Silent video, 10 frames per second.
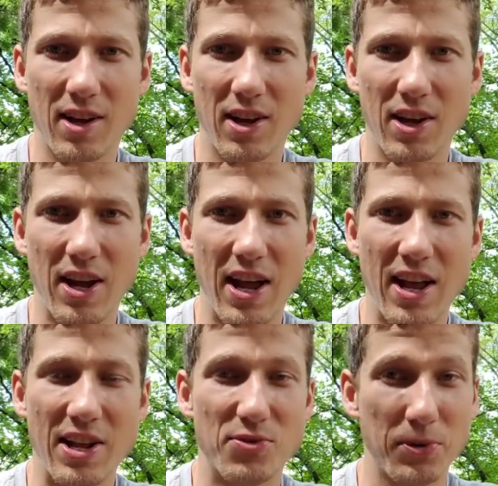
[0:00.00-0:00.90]

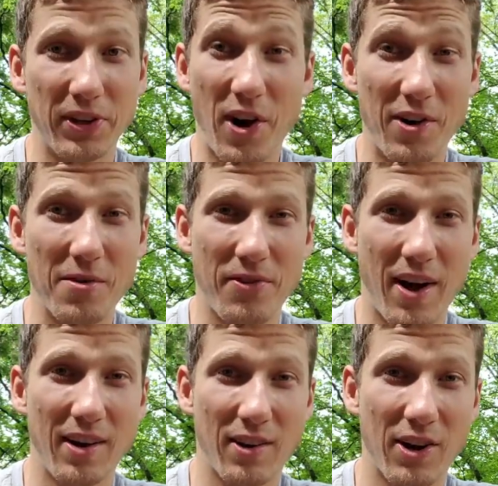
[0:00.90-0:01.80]
it's really hard to
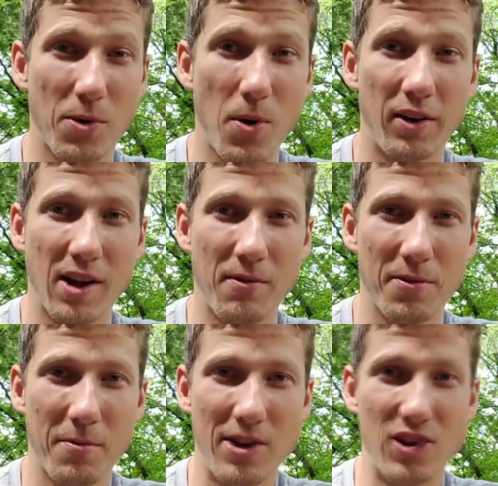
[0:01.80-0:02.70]
find good quality
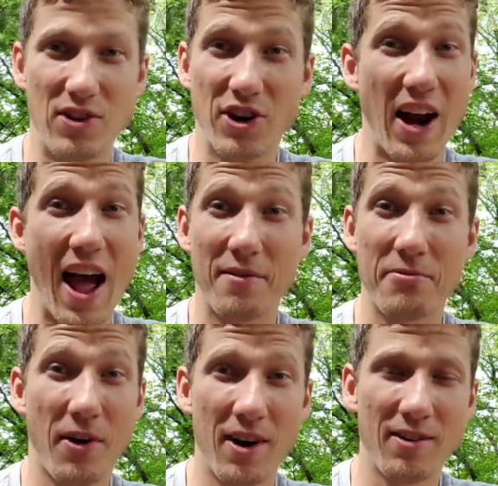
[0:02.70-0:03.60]
information. You're gonna have
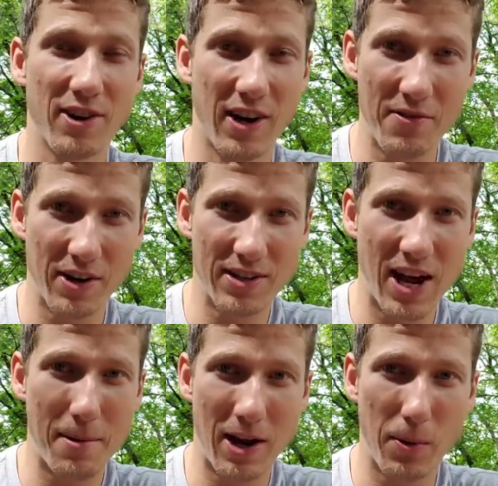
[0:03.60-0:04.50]
fun, you're gonna have a good time
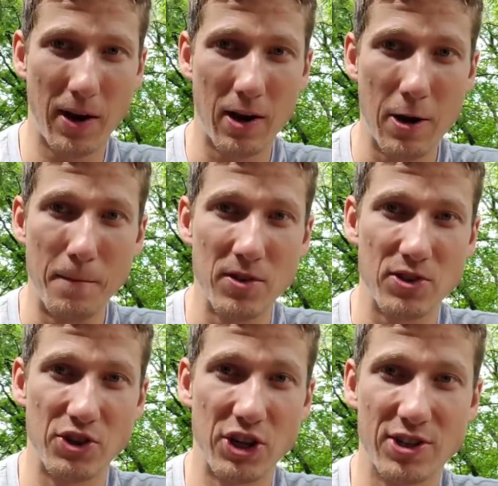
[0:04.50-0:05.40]
anyway, so
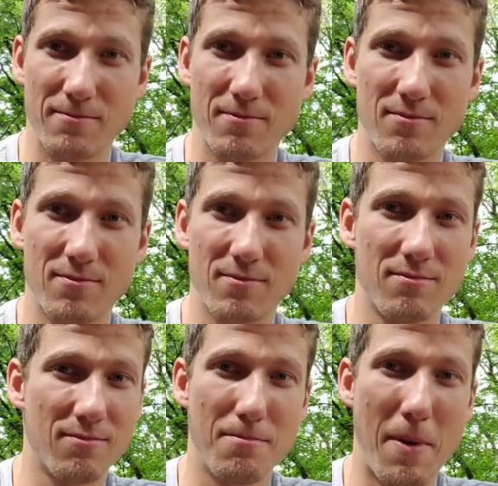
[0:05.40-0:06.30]
just
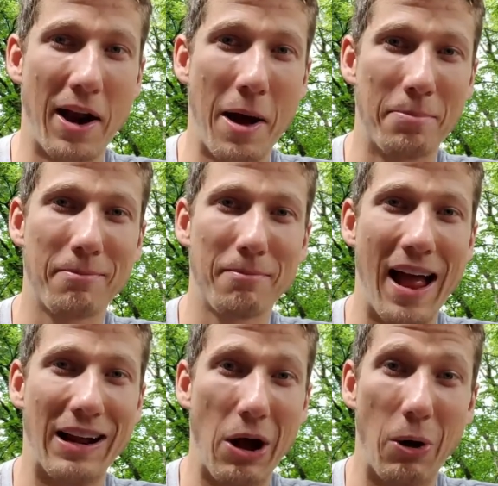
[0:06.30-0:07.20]
man up and
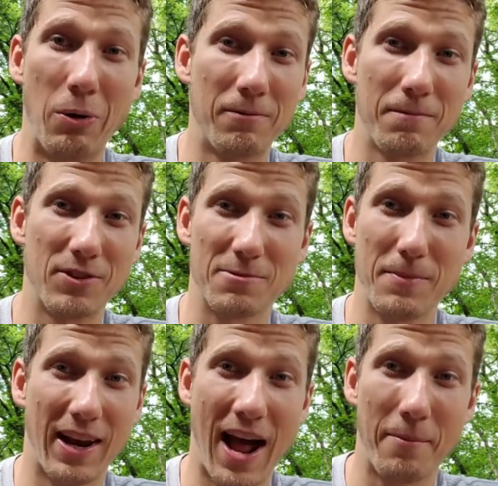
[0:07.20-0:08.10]
go. Just make it
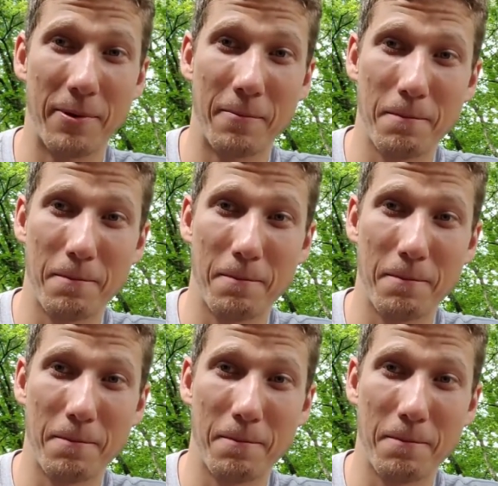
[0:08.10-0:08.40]
happen.